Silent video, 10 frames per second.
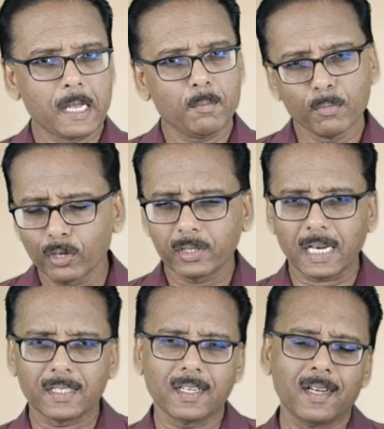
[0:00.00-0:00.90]
Both are
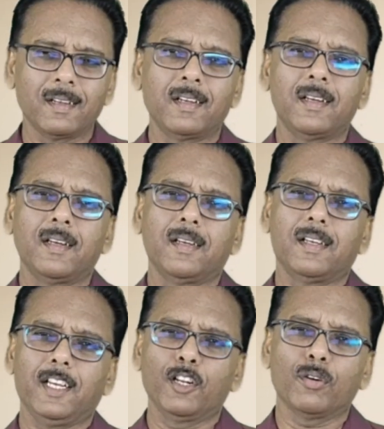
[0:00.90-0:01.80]
the,
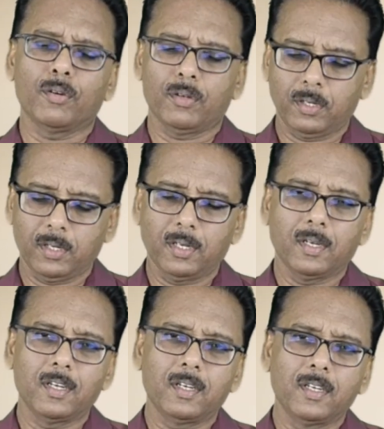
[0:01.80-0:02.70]
you know,
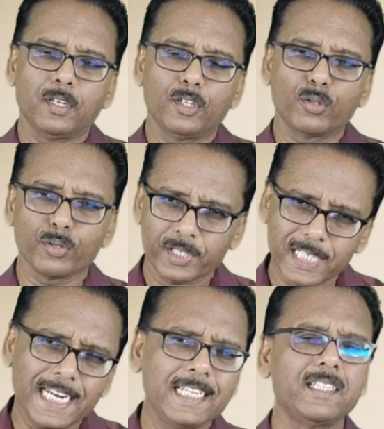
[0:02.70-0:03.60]
two
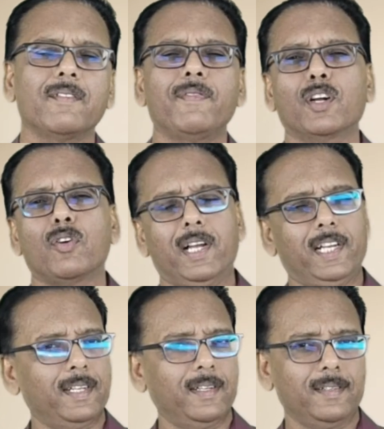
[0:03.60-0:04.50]
sides of a coin.
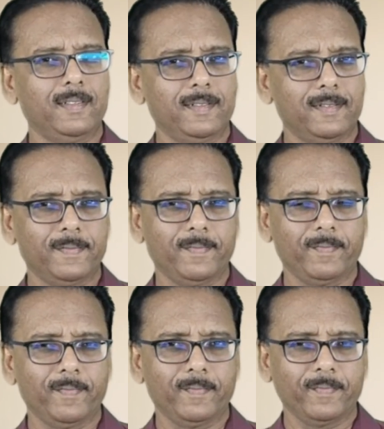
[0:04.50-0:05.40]

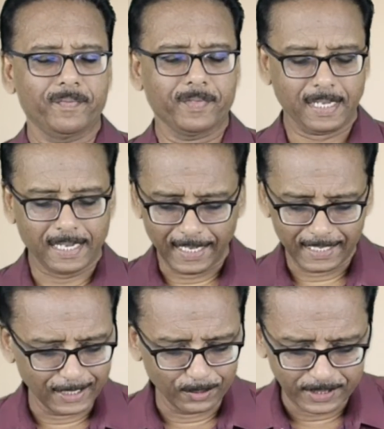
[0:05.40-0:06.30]

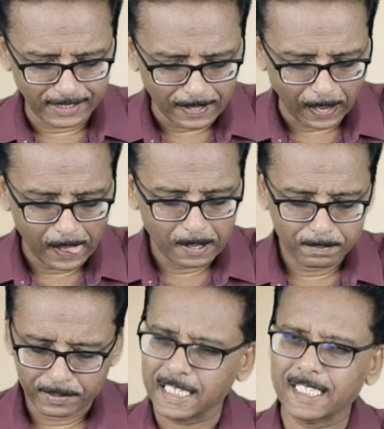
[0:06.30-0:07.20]
Hallelujah.
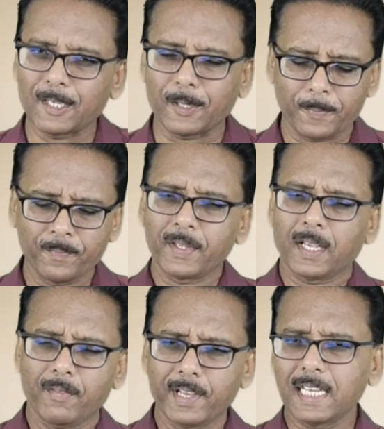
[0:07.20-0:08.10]
Praise the Lord.
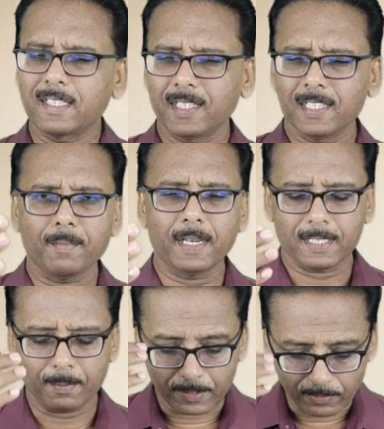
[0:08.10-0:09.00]
We can see some
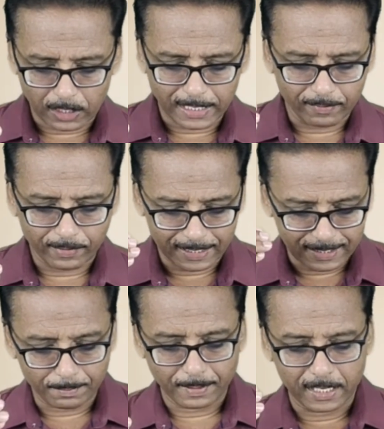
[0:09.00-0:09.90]
example. For
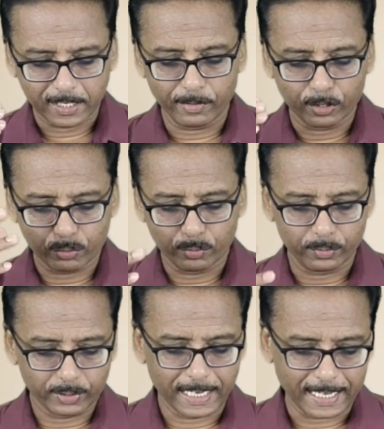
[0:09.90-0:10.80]
example, I'll give you two,
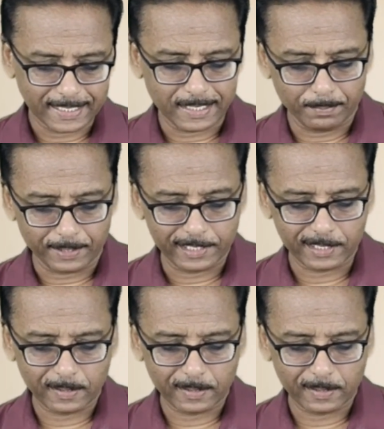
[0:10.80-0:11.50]
three examples.